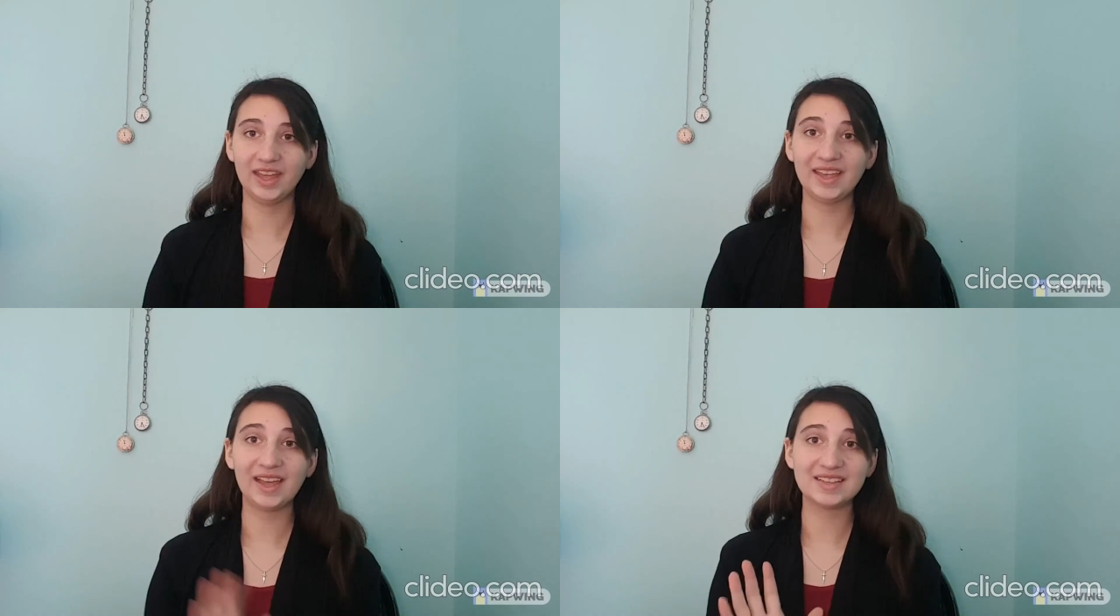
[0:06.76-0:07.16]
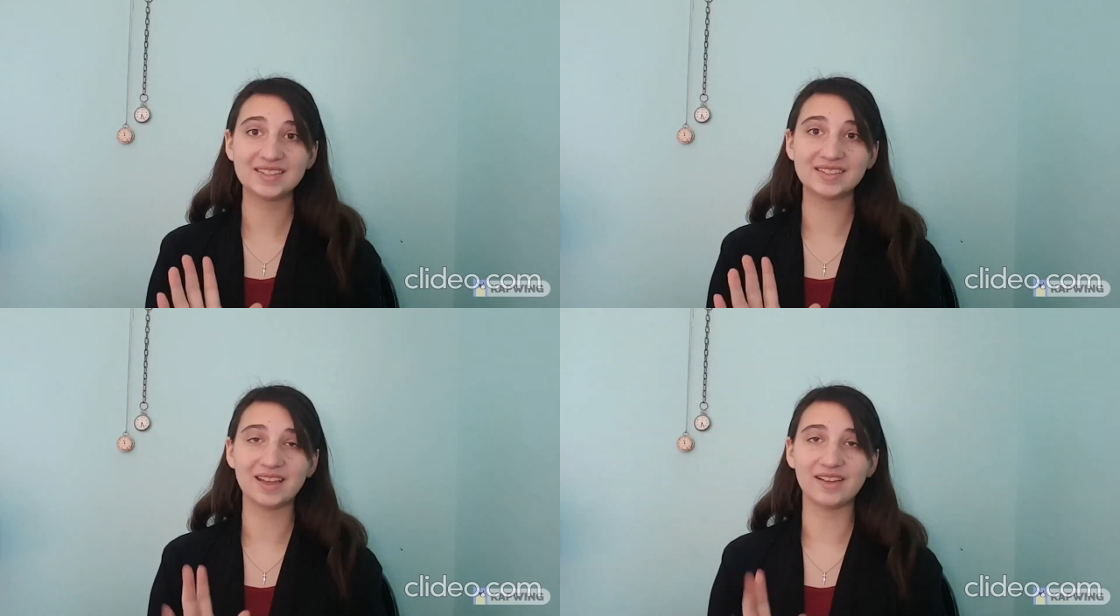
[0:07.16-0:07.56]
Hey guys,
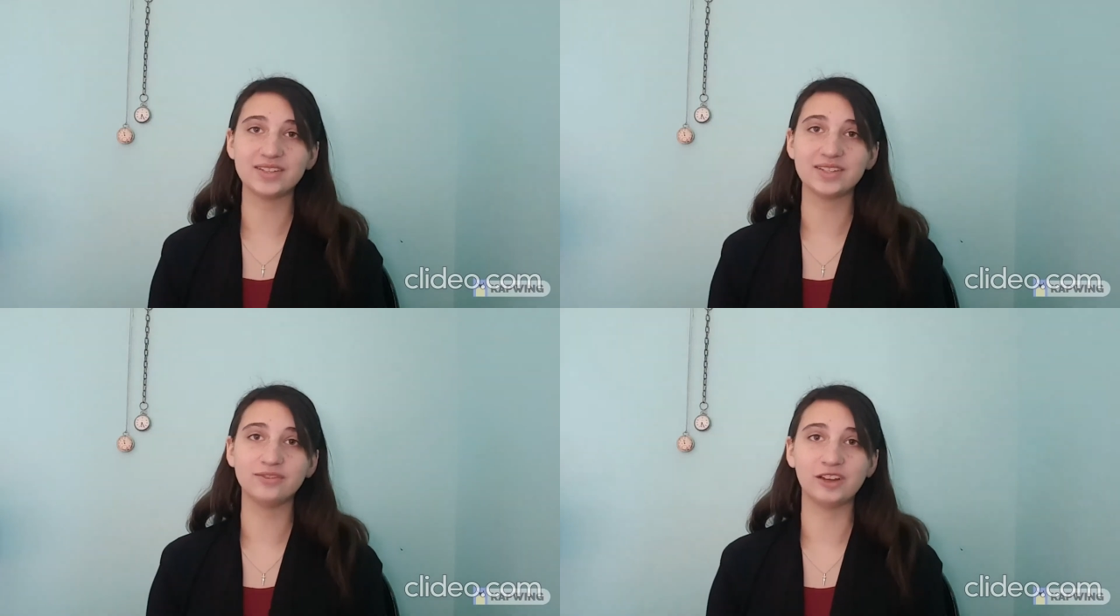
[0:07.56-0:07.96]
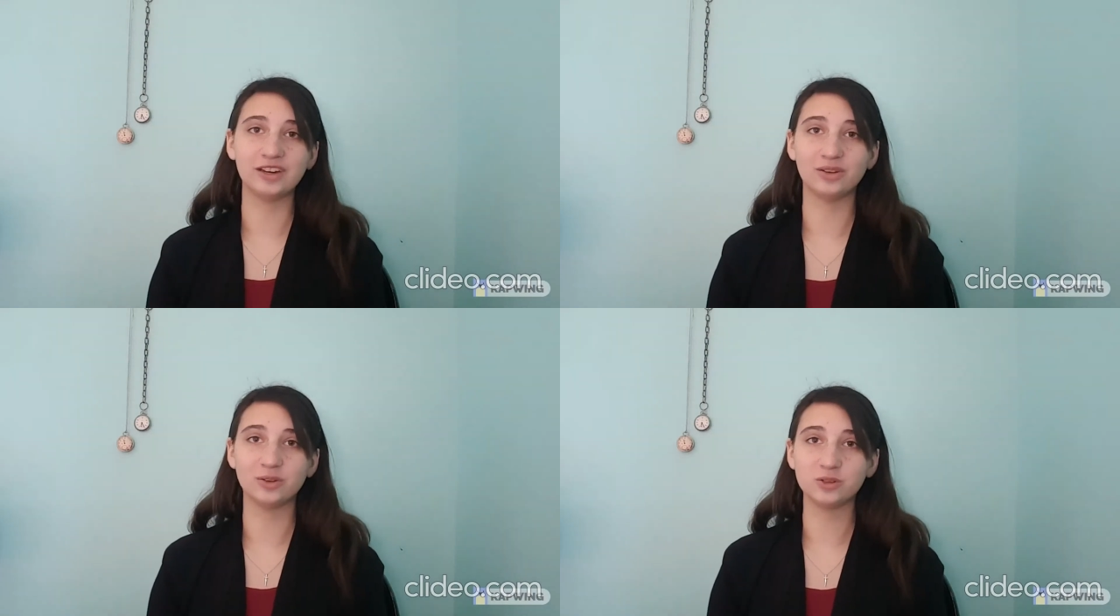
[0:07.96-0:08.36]
this is Alex of
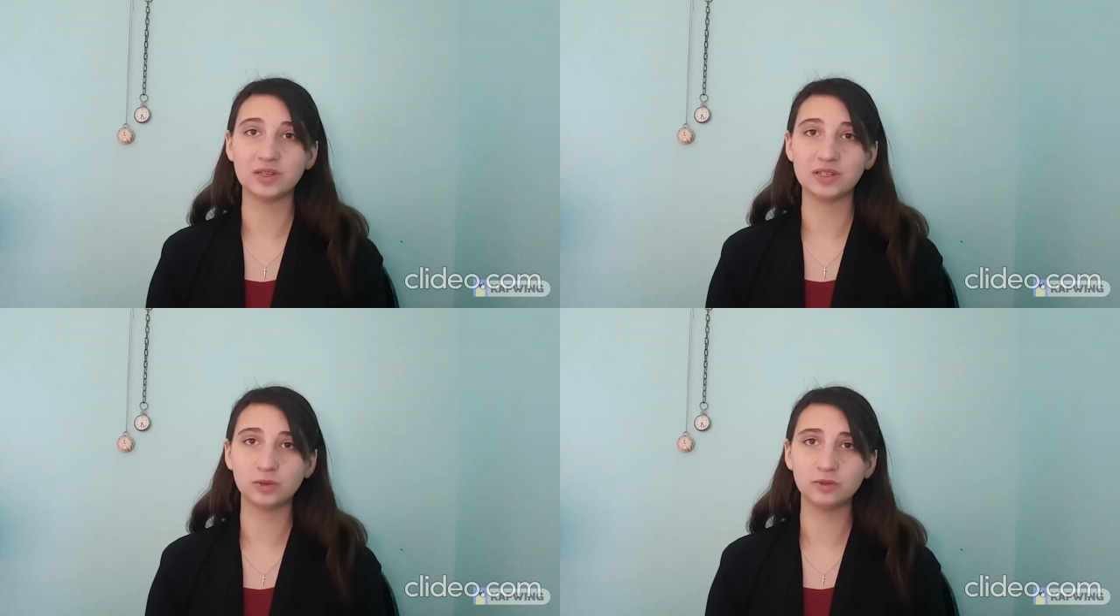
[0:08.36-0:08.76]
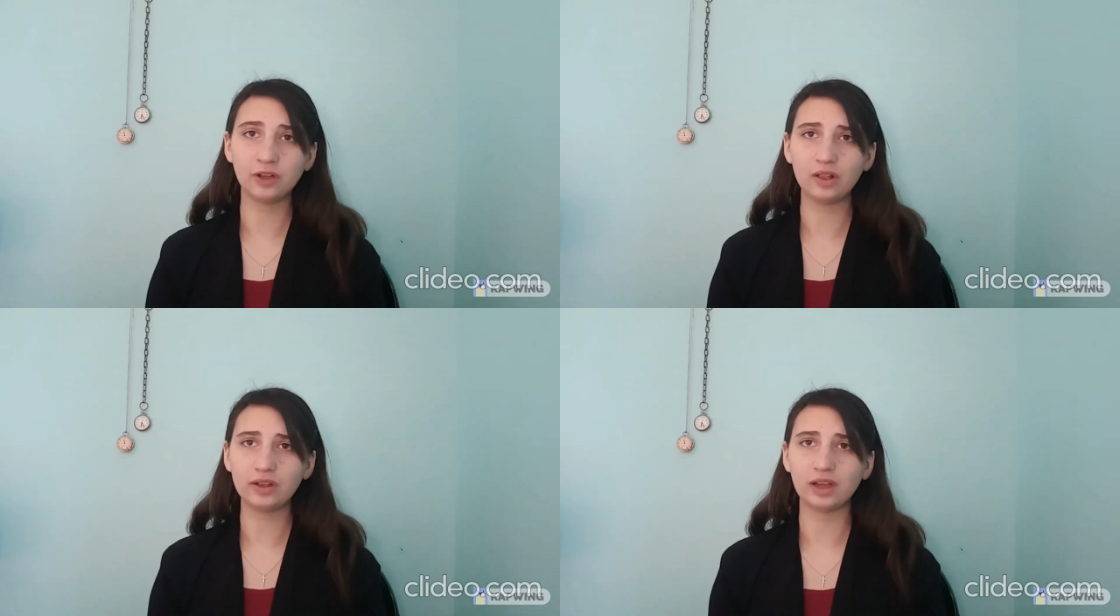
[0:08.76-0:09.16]
Finding Wholesomeness. When
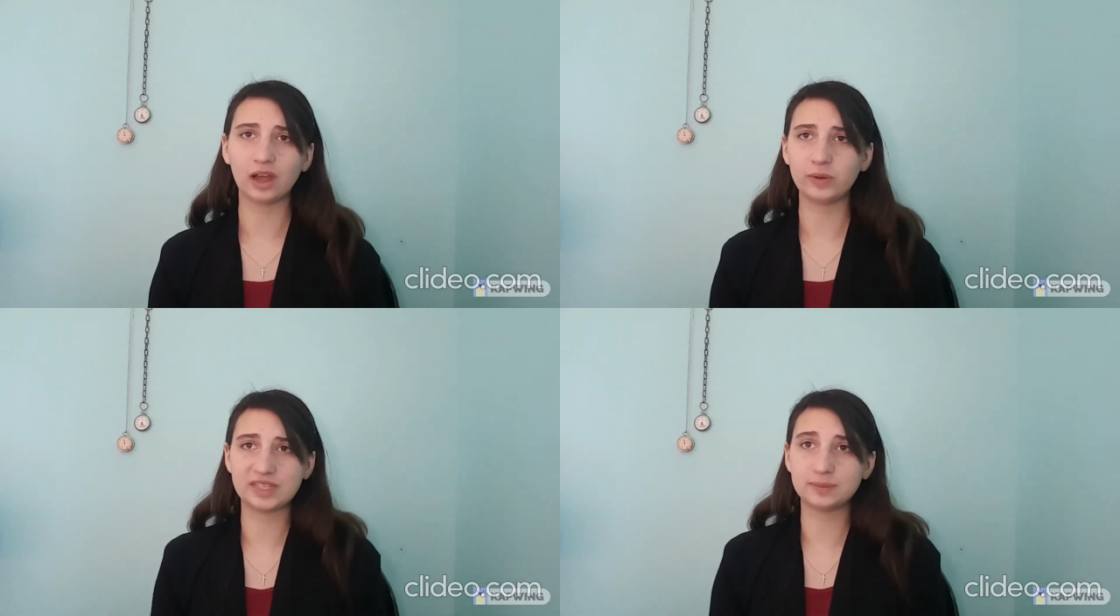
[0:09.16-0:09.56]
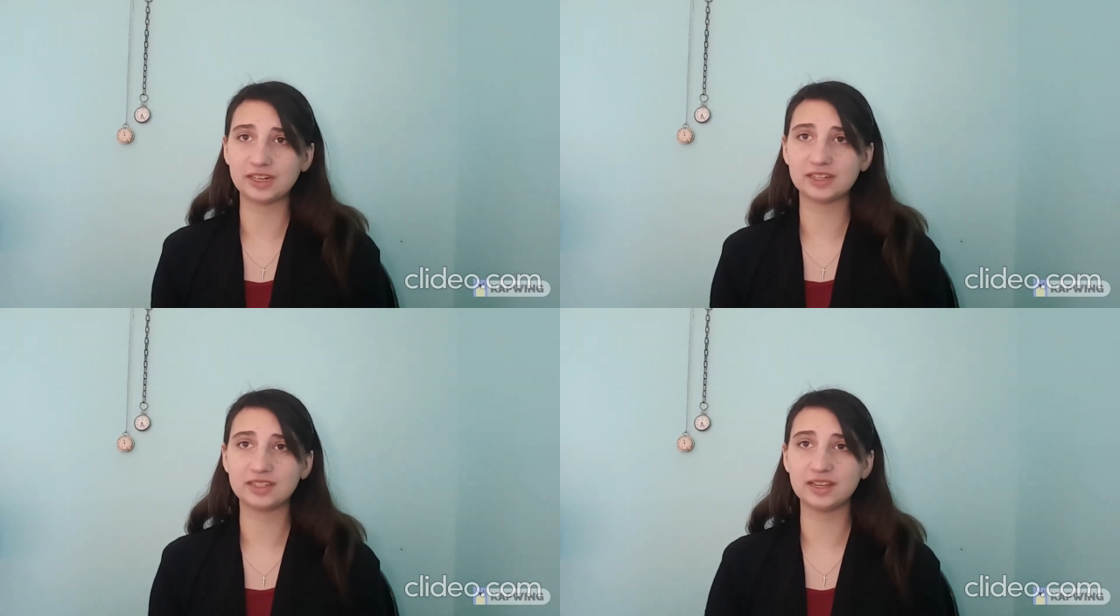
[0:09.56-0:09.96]
following God, we
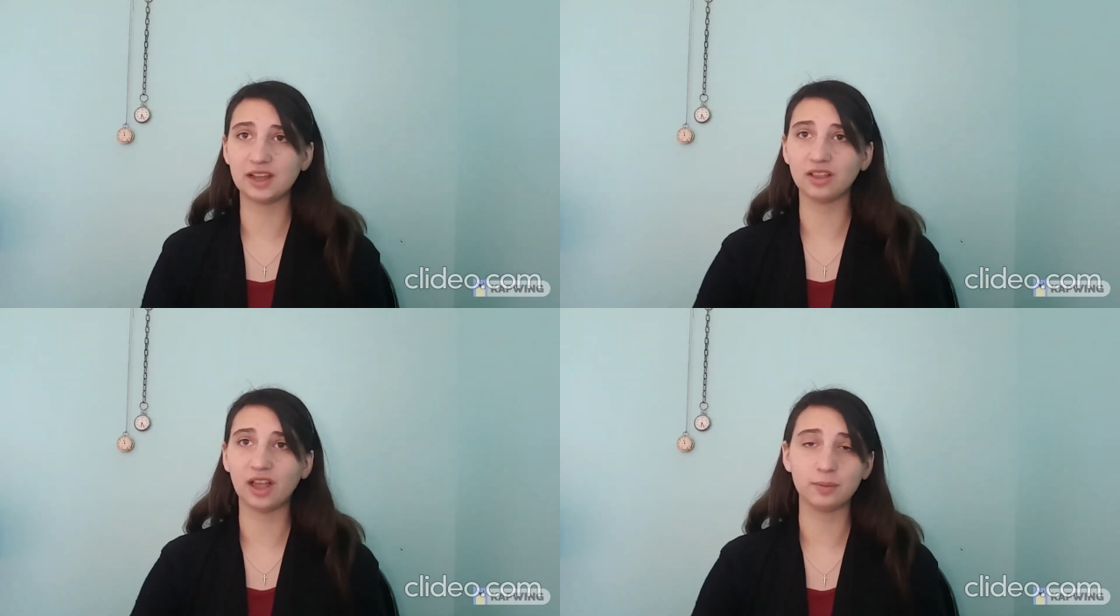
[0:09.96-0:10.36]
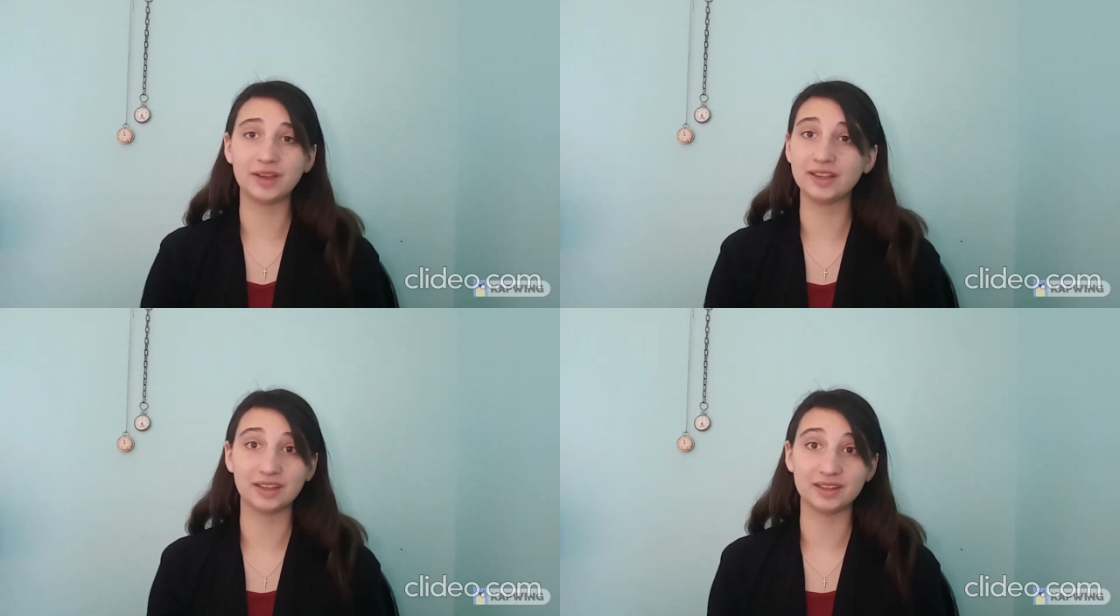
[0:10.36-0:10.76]
expect to see a lot of
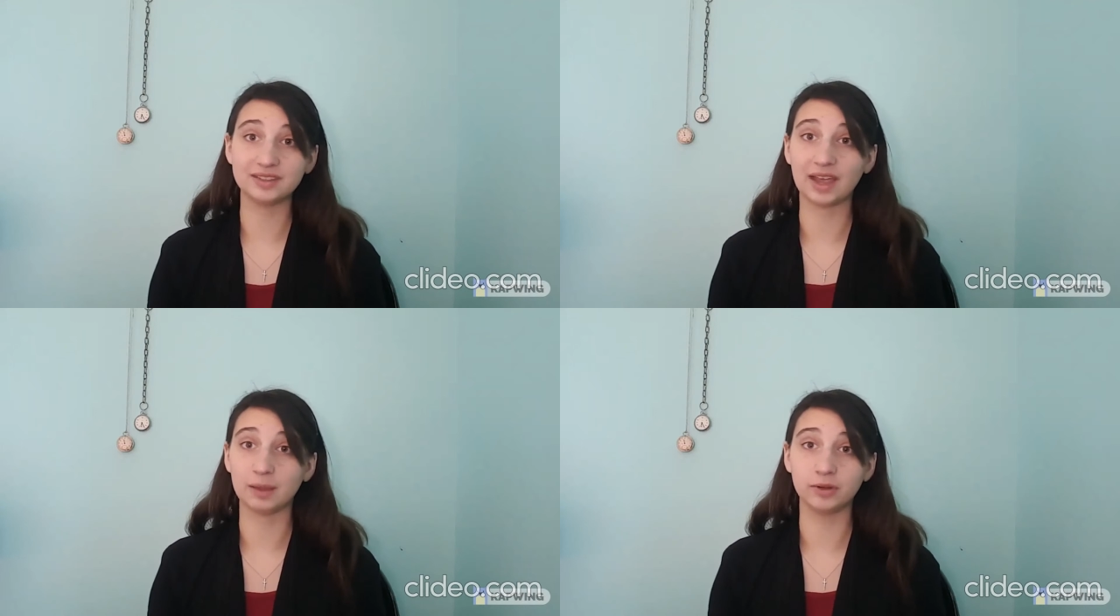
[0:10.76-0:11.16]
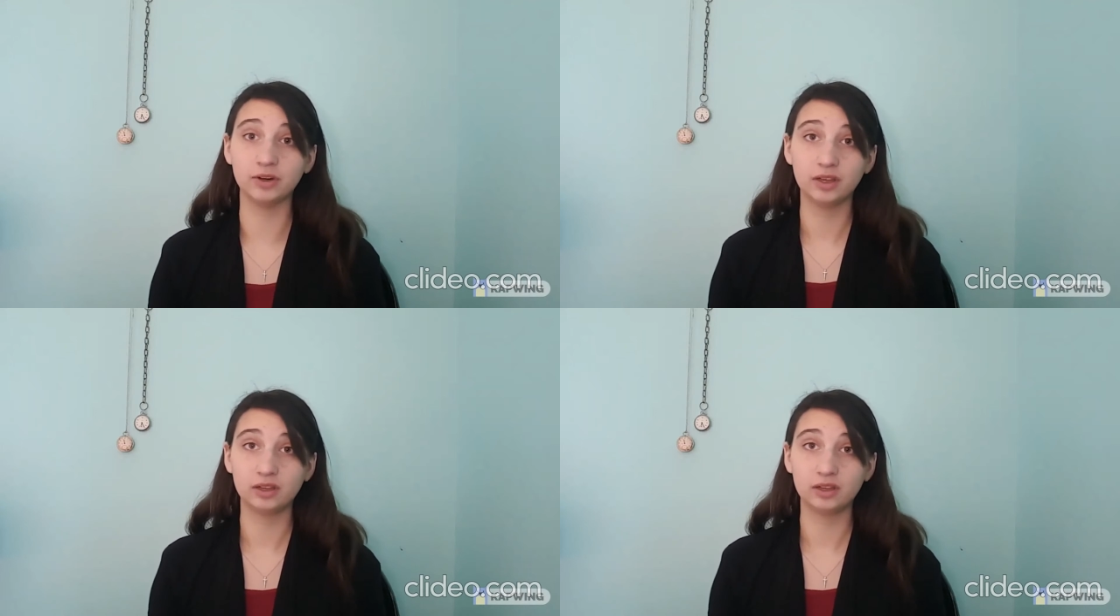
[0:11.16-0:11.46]
big things happen.